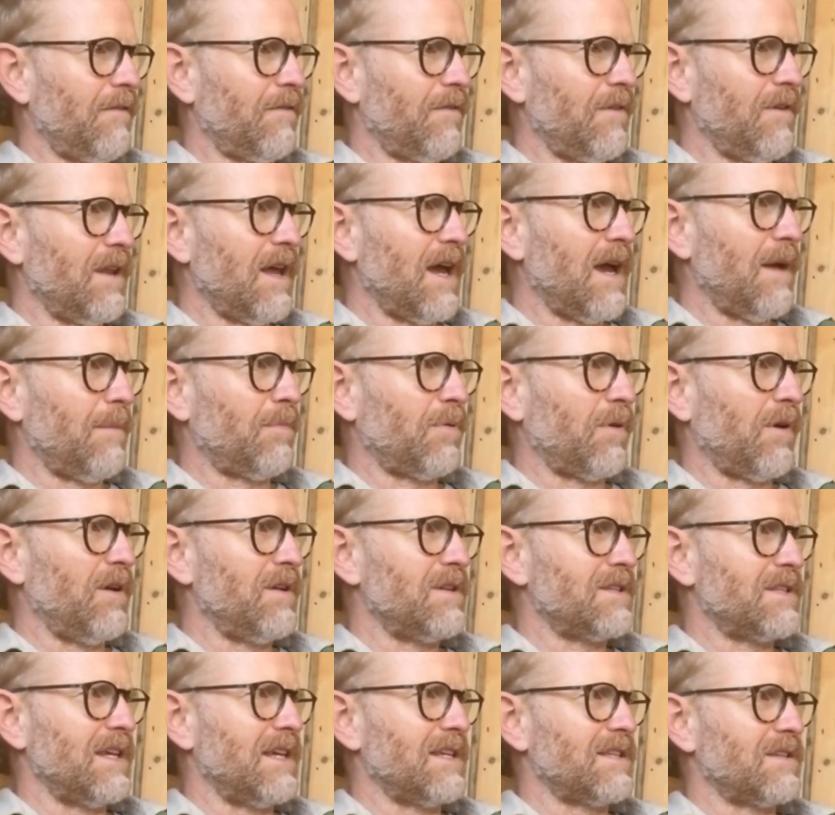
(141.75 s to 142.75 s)
through that
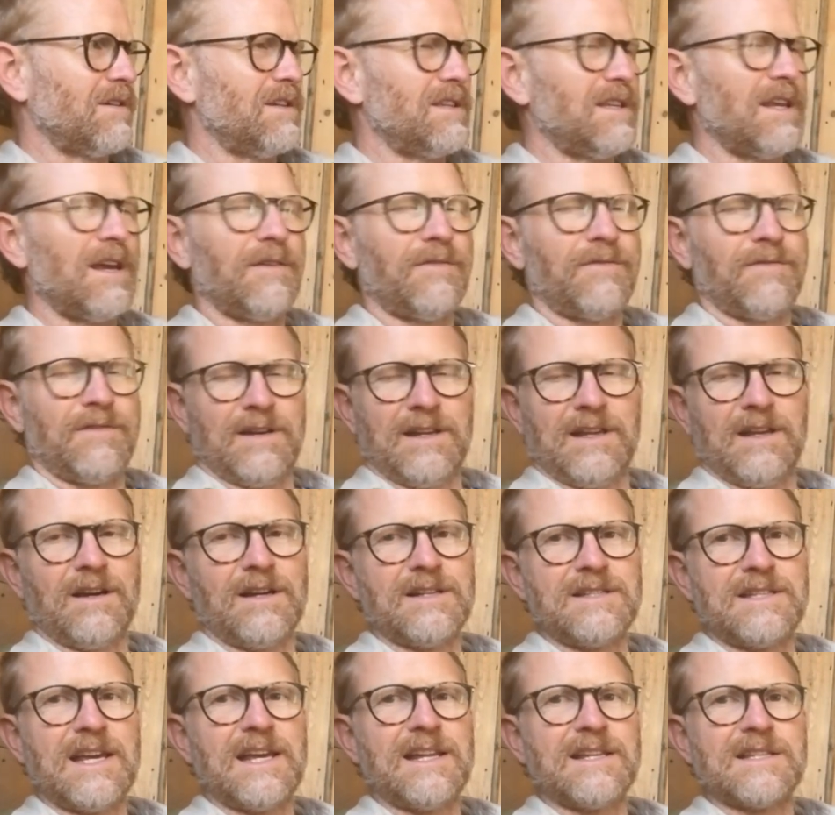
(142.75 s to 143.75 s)
process i definitely
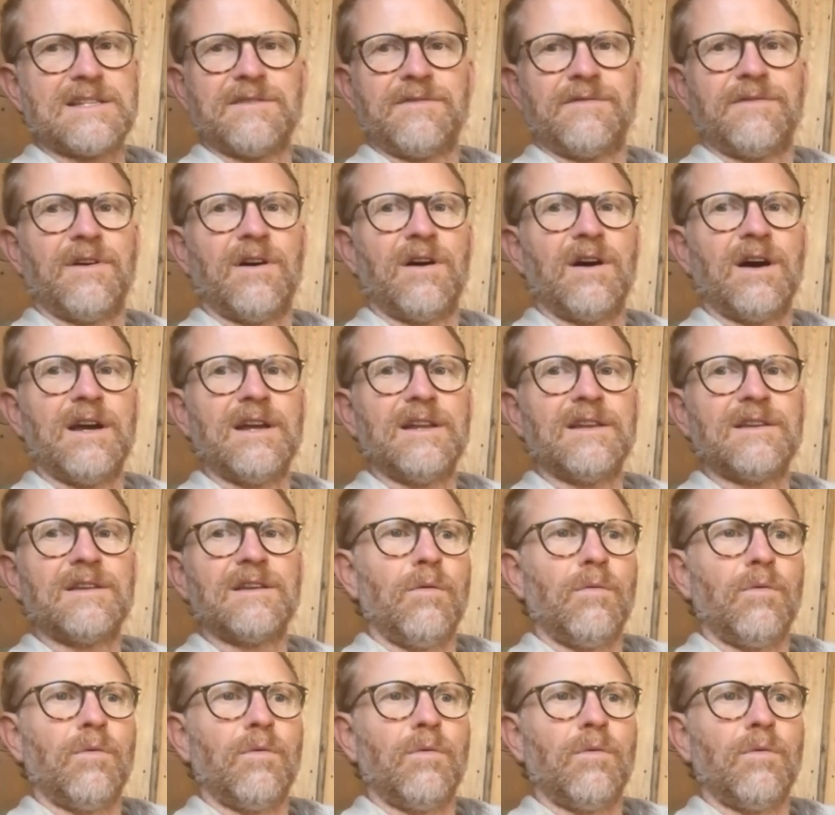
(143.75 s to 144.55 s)
identified